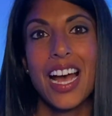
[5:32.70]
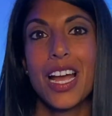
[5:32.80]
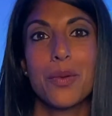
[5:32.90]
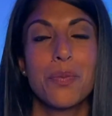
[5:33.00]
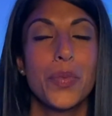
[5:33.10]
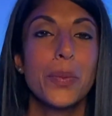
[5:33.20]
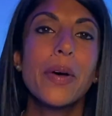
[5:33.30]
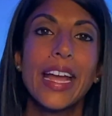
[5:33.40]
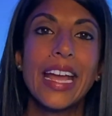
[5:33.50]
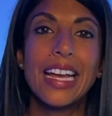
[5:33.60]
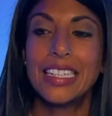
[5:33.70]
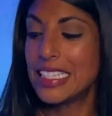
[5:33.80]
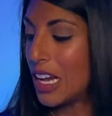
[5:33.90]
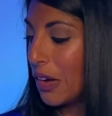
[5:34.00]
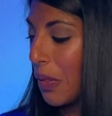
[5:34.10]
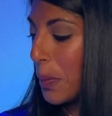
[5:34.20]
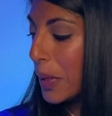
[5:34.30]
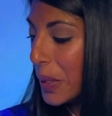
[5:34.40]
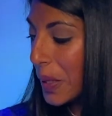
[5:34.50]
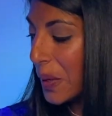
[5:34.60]
I put my head down on the
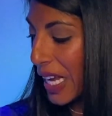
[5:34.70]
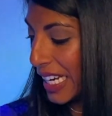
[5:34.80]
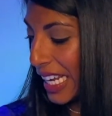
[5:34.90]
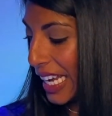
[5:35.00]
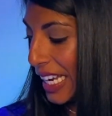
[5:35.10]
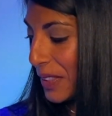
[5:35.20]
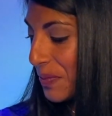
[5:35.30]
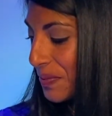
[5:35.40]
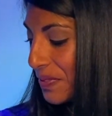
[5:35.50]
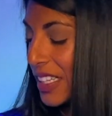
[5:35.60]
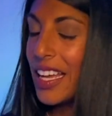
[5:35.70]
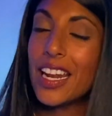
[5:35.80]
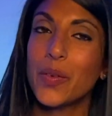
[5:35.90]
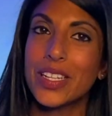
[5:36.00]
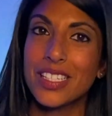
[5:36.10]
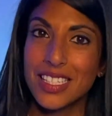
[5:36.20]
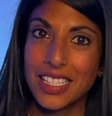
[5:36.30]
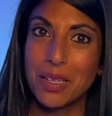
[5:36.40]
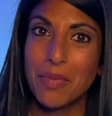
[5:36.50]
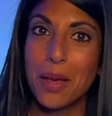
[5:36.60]
pillow at night and I went to
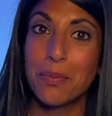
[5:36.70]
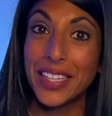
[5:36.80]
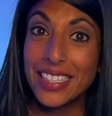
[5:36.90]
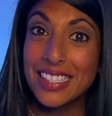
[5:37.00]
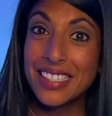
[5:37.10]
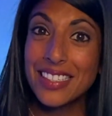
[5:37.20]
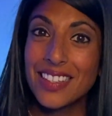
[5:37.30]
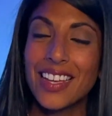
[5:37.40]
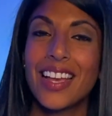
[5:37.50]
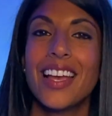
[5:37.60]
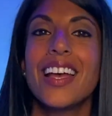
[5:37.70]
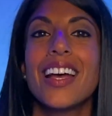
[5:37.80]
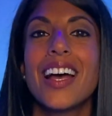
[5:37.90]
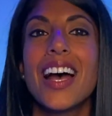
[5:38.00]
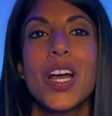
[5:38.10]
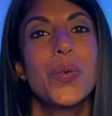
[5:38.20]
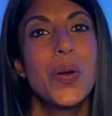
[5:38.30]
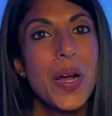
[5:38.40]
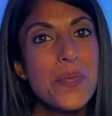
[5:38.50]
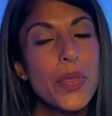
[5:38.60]
sleep at peace. I
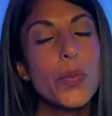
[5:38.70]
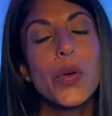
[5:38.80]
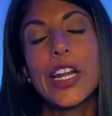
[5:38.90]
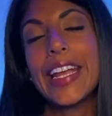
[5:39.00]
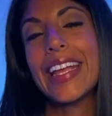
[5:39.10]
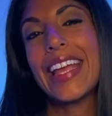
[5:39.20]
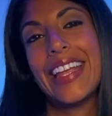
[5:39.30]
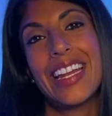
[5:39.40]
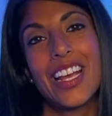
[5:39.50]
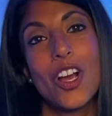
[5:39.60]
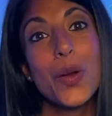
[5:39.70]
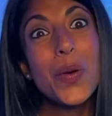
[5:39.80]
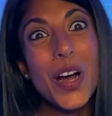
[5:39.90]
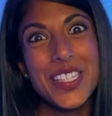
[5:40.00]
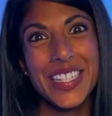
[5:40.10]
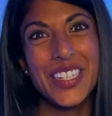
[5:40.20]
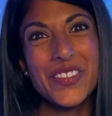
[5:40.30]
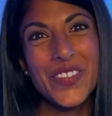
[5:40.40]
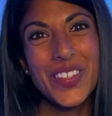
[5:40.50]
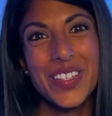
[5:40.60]
woke up in the morning and I got a positive.
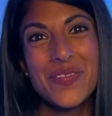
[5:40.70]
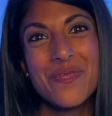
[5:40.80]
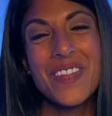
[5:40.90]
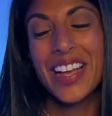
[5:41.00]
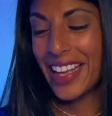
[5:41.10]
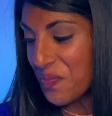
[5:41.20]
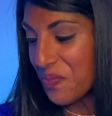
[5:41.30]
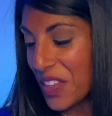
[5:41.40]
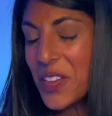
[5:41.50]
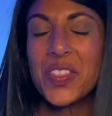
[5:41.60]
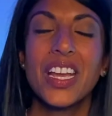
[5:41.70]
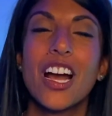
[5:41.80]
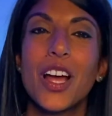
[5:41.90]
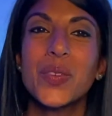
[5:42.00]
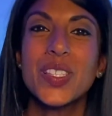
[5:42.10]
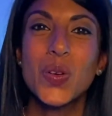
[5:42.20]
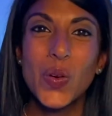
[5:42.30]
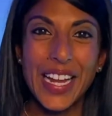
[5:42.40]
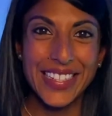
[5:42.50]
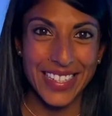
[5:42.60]
I didn't think God was
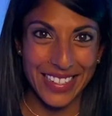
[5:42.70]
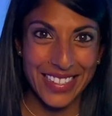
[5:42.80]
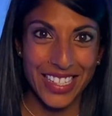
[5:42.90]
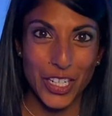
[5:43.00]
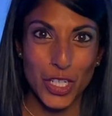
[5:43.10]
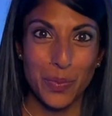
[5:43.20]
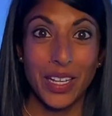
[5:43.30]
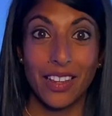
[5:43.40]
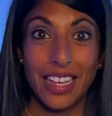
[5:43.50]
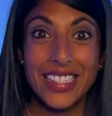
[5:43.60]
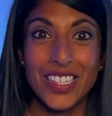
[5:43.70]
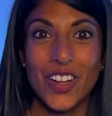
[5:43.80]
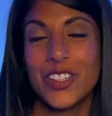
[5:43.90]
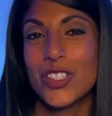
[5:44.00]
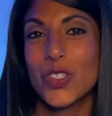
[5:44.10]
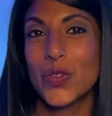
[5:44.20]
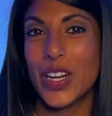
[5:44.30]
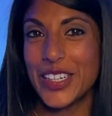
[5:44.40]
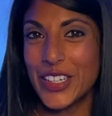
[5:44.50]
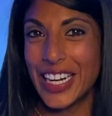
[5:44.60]
quite done teaching me a lesson on
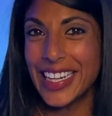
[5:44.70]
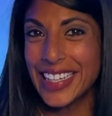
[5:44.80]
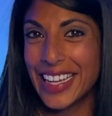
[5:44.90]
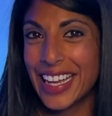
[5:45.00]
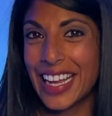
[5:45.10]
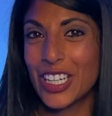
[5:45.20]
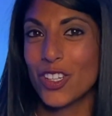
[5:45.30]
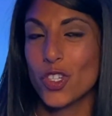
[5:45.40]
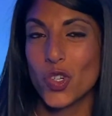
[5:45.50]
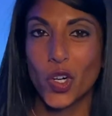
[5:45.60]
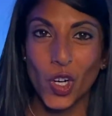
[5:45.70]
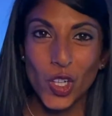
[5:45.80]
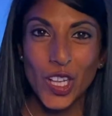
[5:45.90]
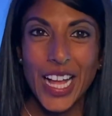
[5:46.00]
surrendering and control,